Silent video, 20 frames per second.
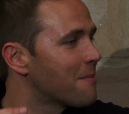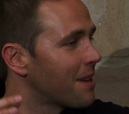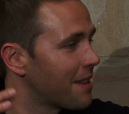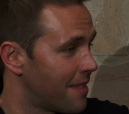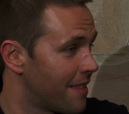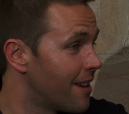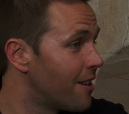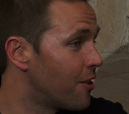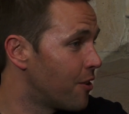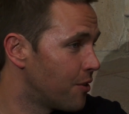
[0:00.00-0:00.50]

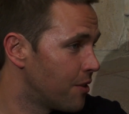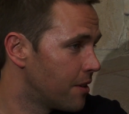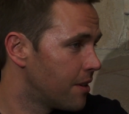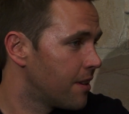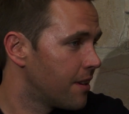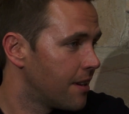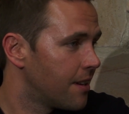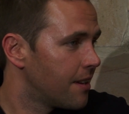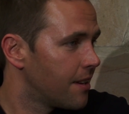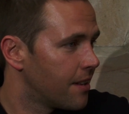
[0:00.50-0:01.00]
like their
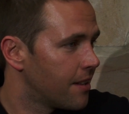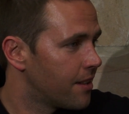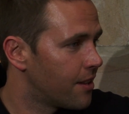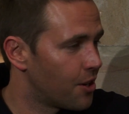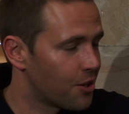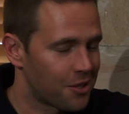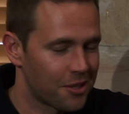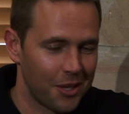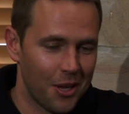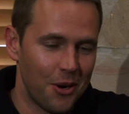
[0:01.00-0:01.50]

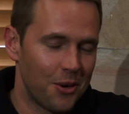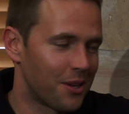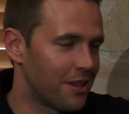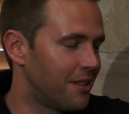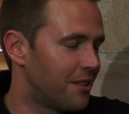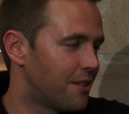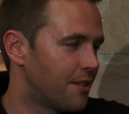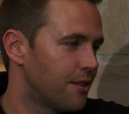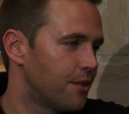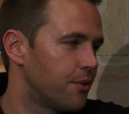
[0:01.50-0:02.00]

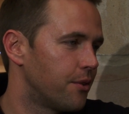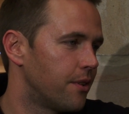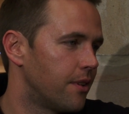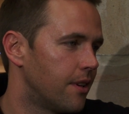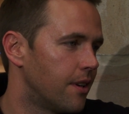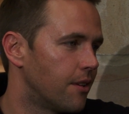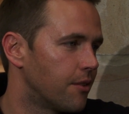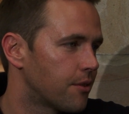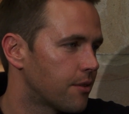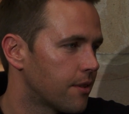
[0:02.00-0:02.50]
slogan
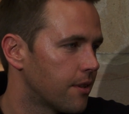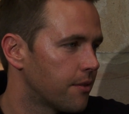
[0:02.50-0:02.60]
too.